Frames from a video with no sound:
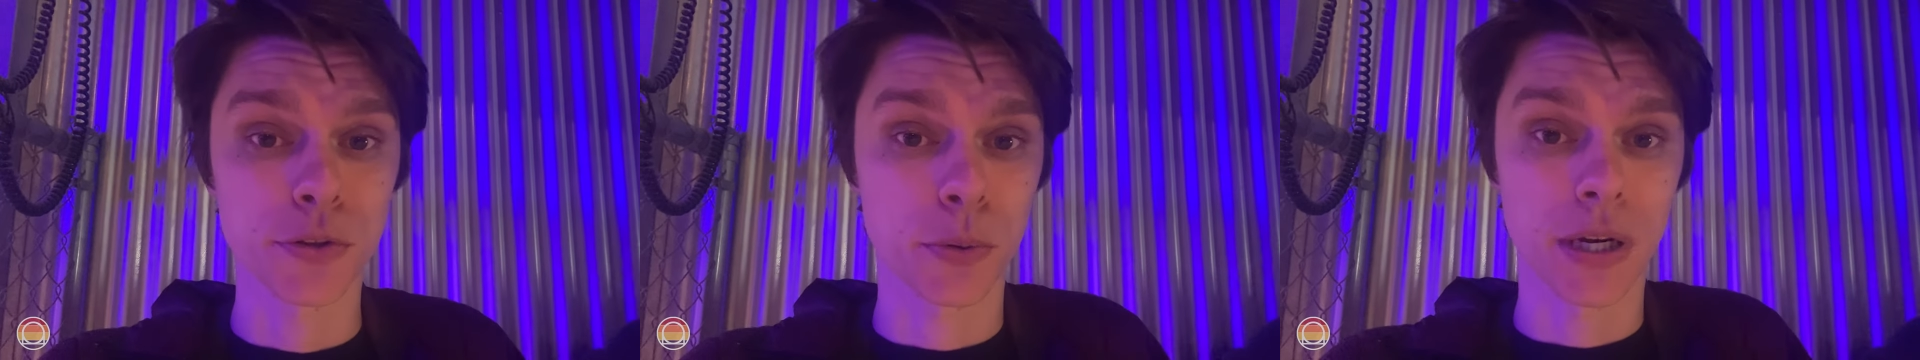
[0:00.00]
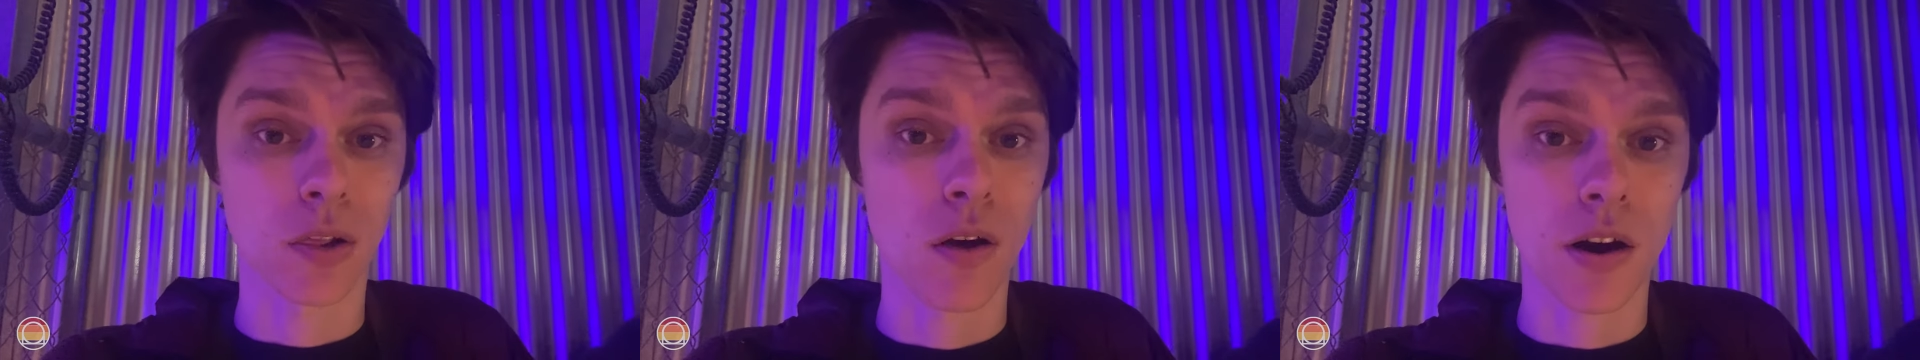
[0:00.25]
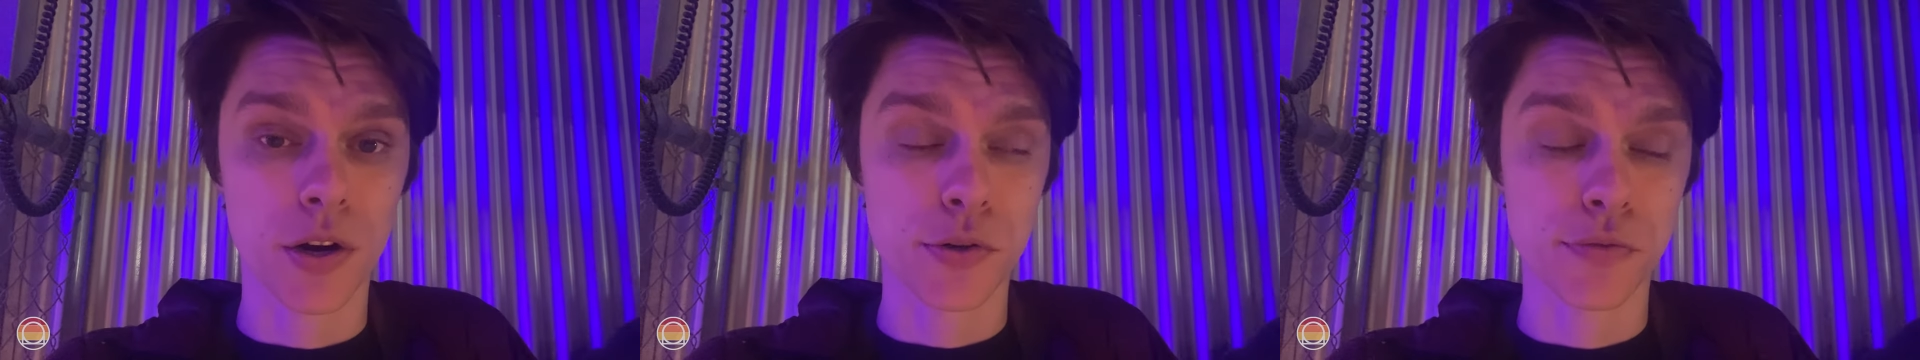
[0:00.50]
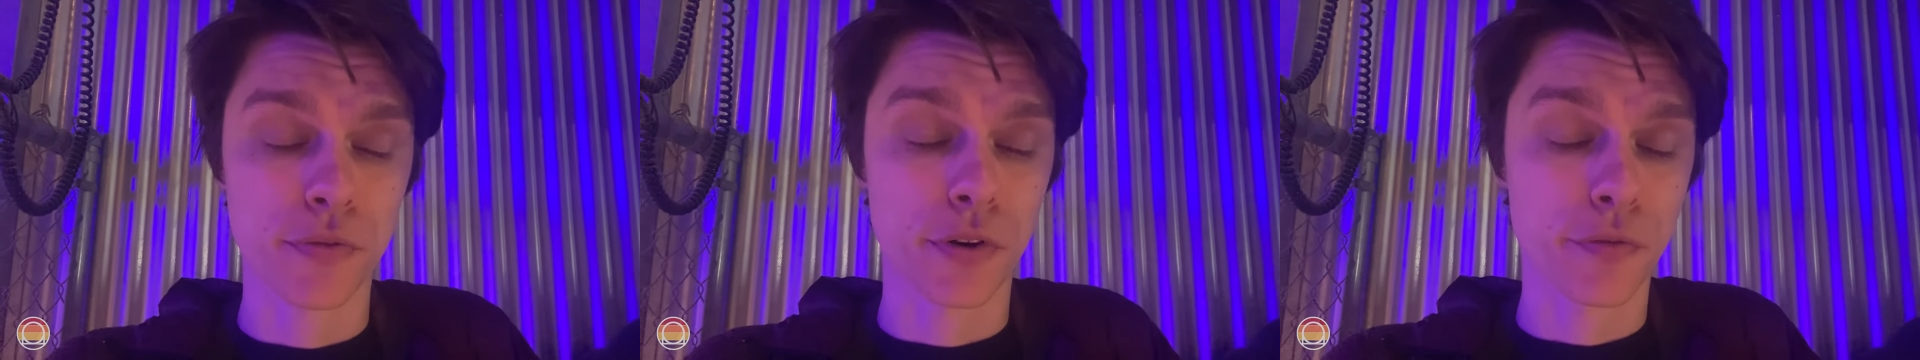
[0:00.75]
doing
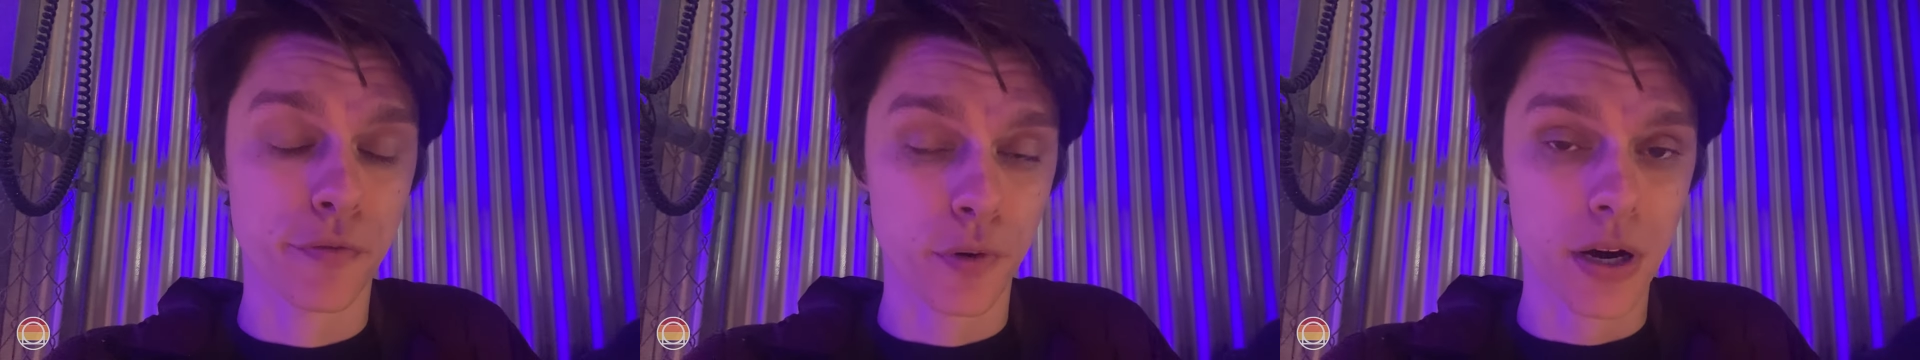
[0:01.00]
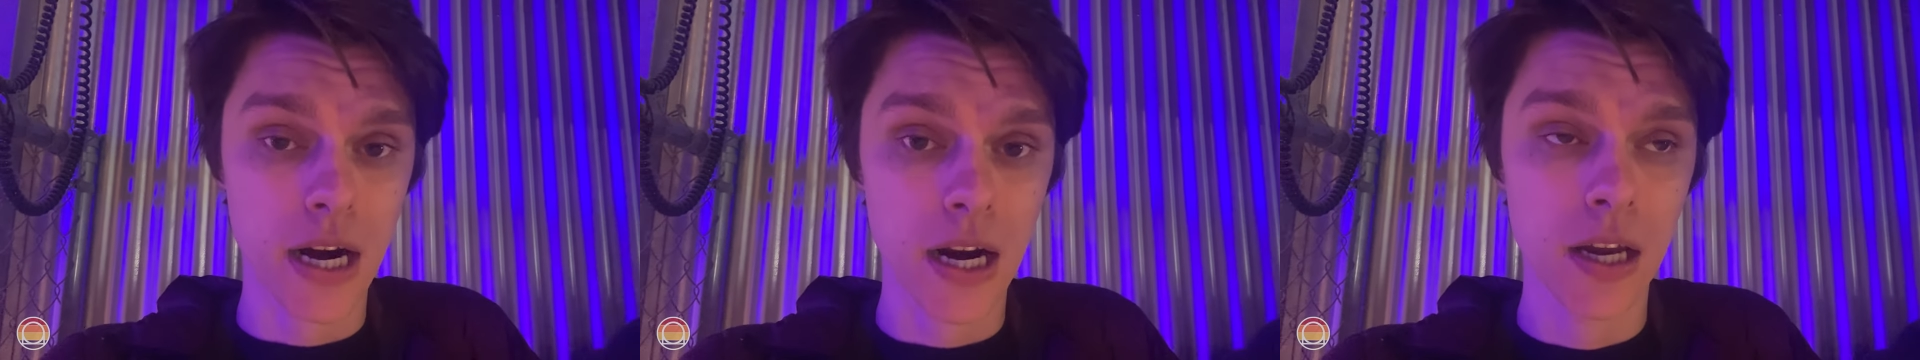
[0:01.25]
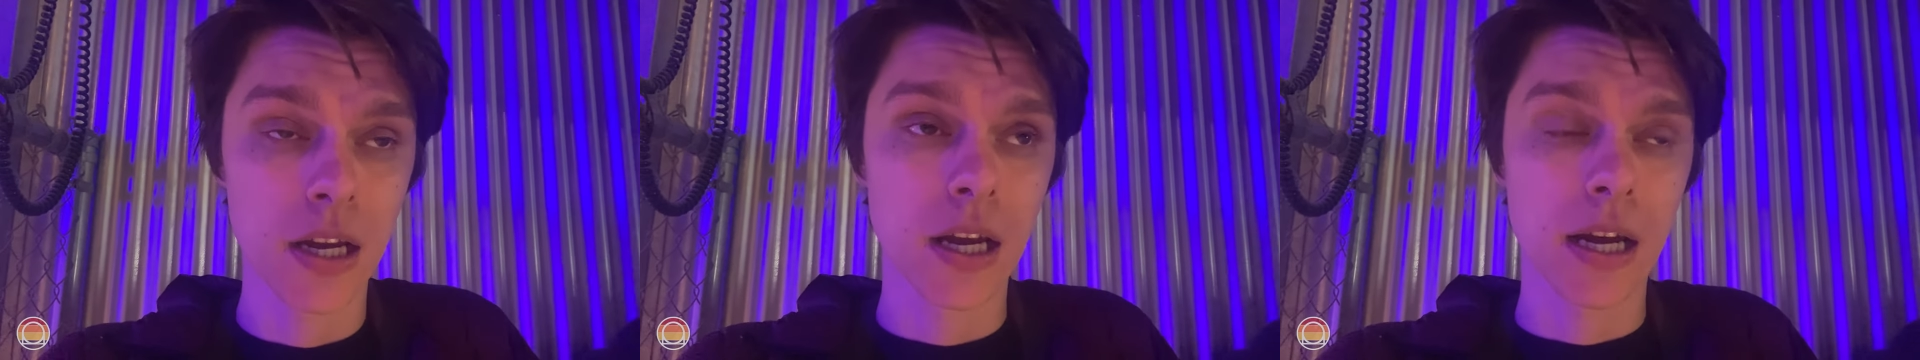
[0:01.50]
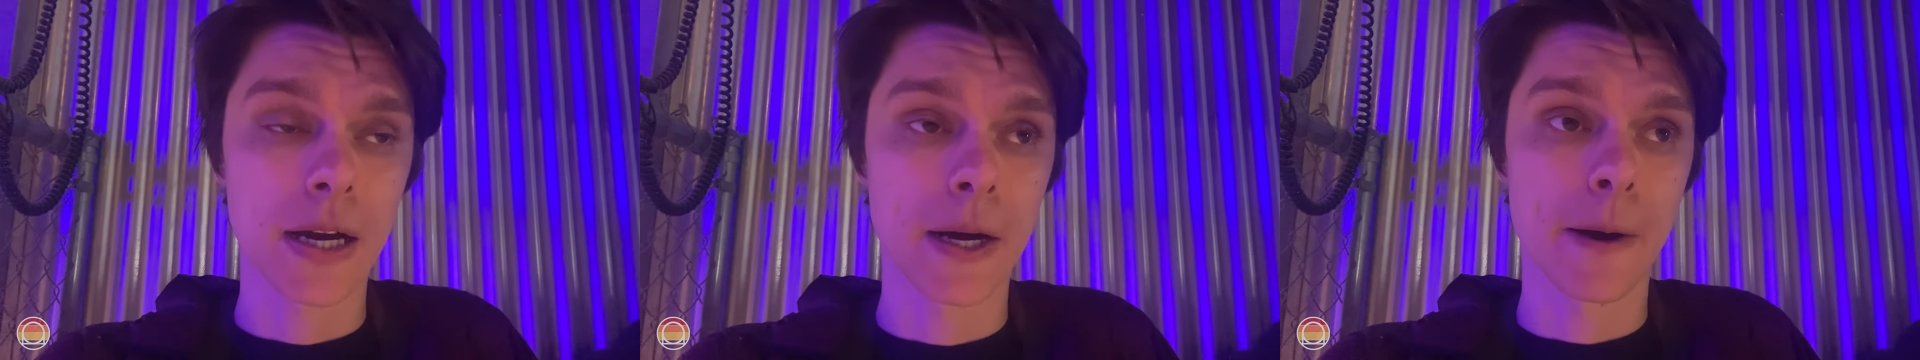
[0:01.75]
lockers for free.
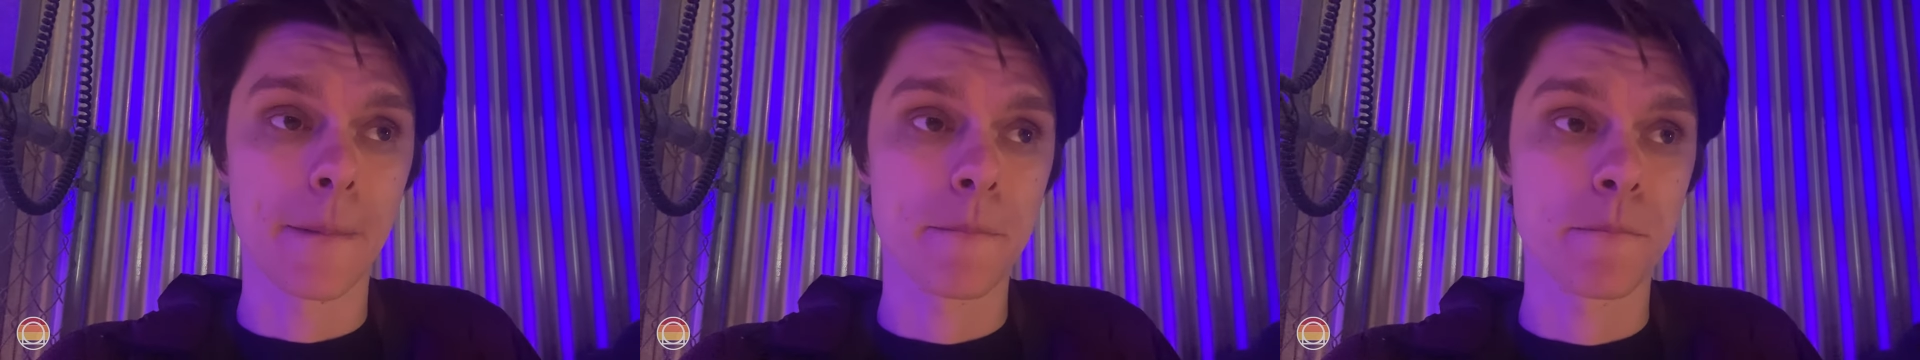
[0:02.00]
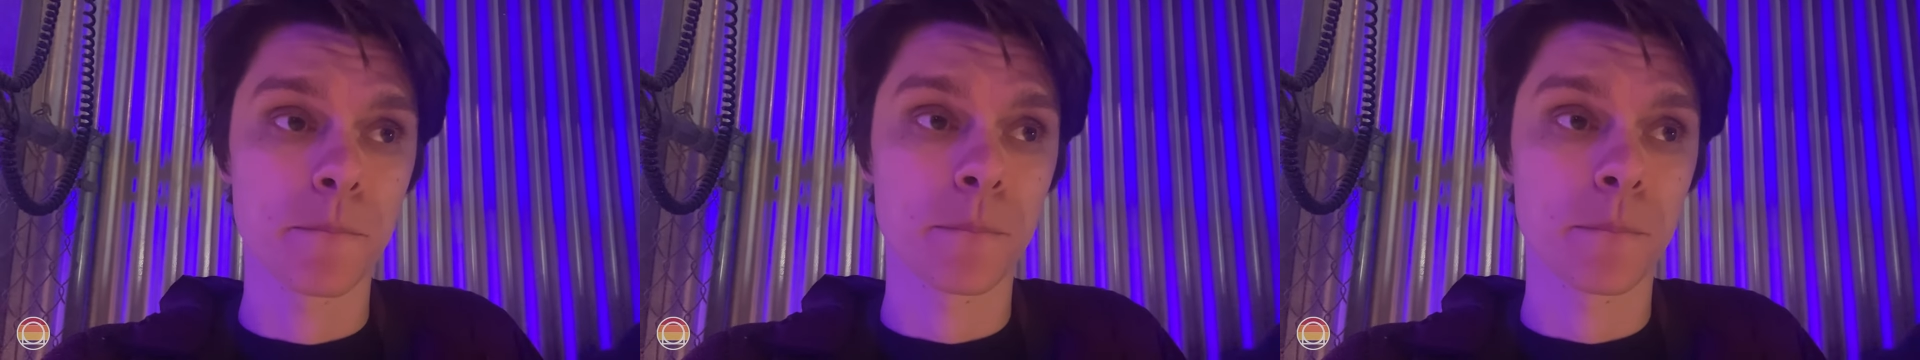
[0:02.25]
Um,